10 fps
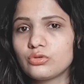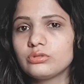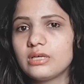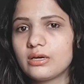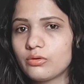they
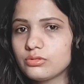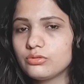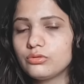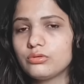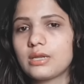are also
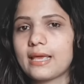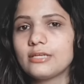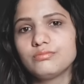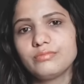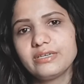known
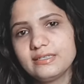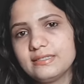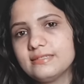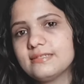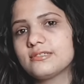as
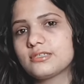maintenance